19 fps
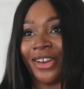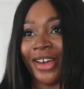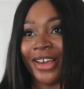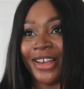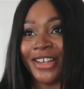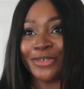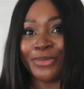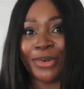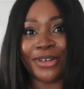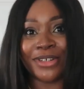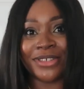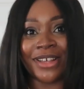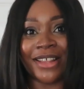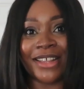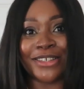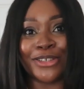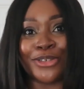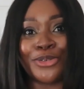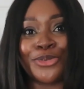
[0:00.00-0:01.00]
the light as well. It looks
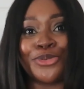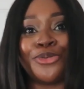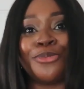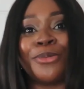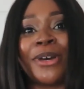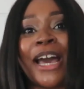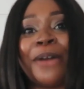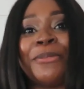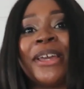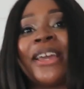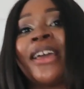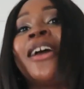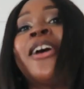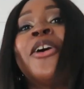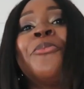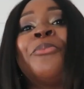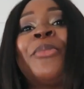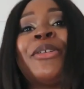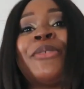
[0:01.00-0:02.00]
like there's a storm coming.
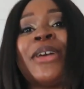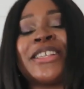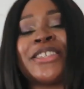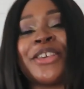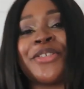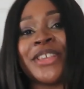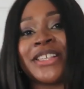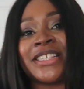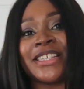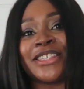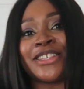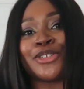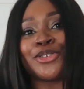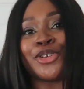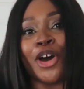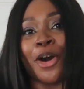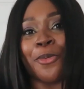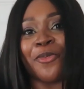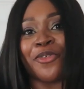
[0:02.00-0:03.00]
But anyway, so this is the
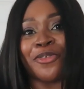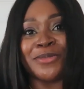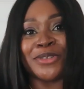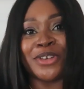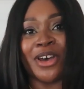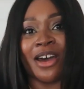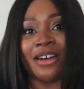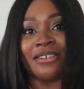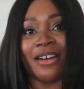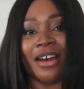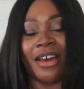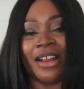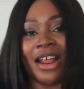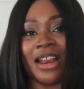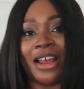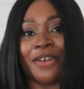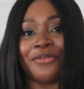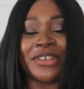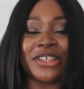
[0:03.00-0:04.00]
top from Zara, and
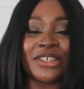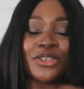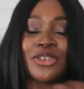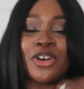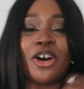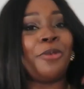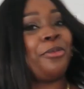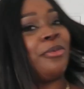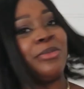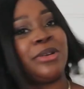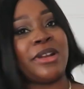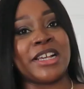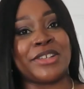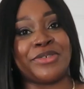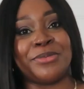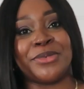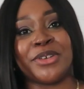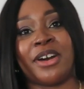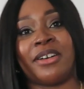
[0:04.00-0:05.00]
I love this top. We know
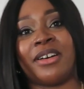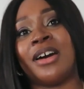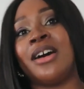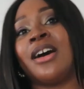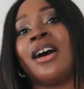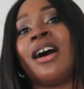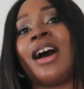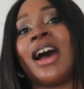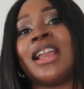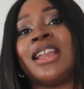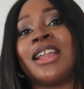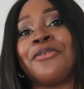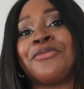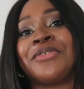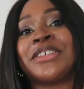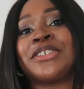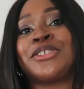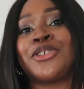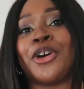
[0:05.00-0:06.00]
it's from Zara. I
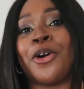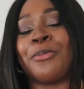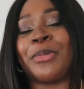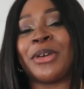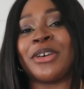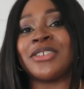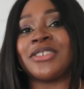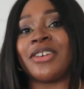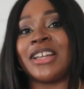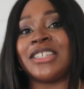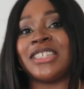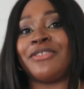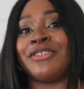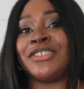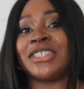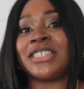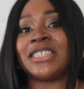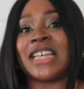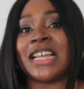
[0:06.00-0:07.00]
love this top because I
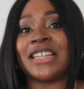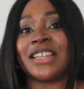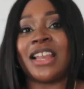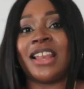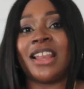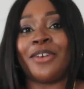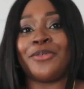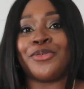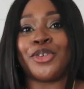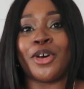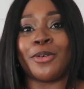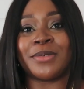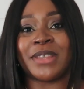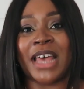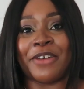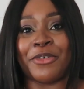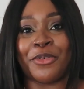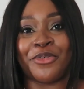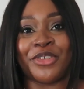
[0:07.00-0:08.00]
generally just tend to love tops
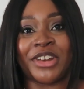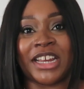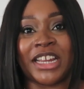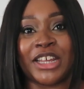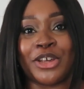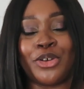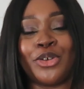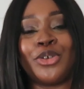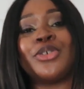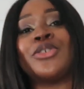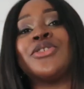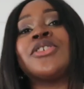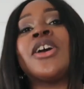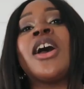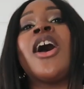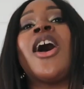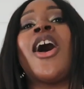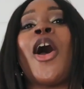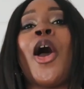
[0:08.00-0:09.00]
that have a really good
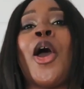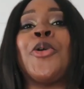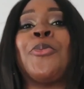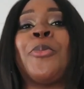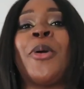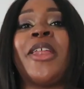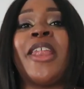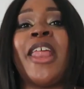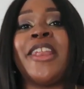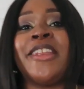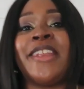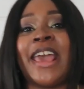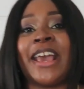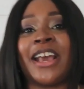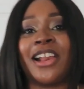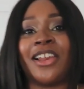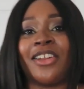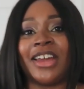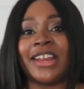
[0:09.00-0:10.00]
open
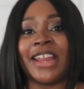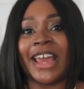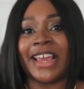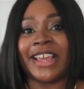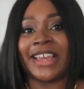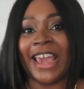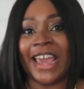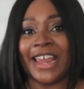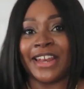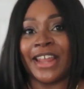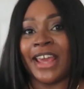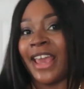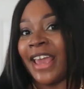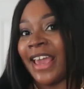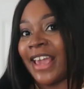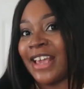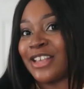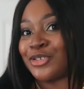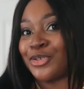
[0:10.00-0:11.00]
neckline. Again,
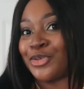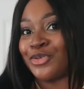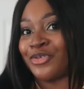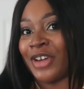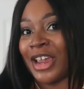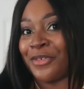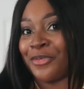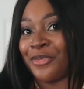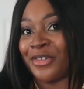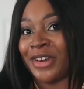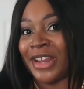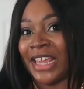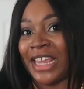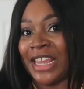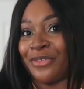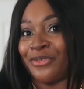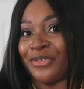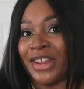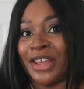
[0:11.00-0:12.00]
it's great for an
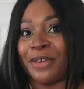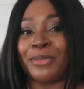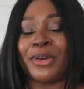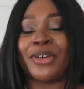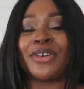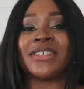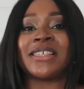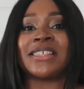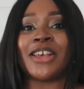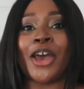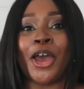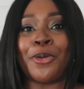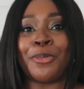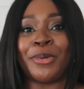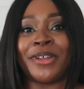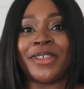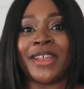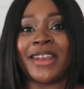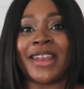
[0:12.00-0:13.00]
evening because it's
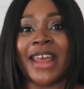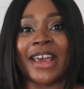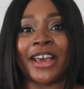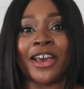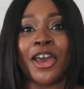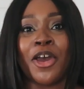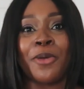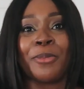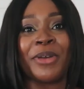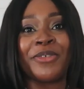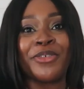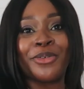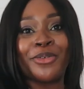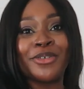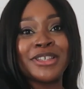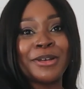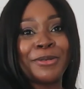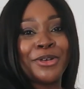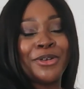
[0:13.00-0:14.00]
open at the neck, but if you're
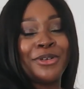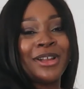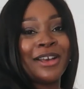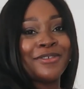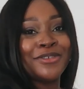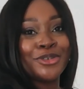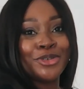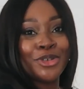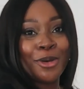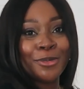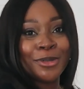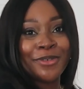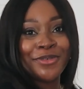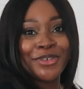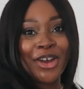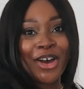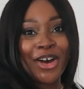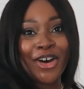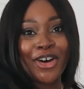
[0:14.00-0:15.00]
not someone who loves the tops
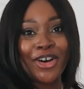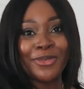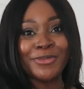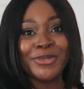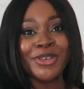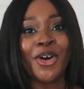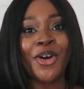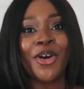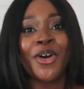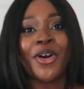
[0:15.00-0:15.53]
of your arms,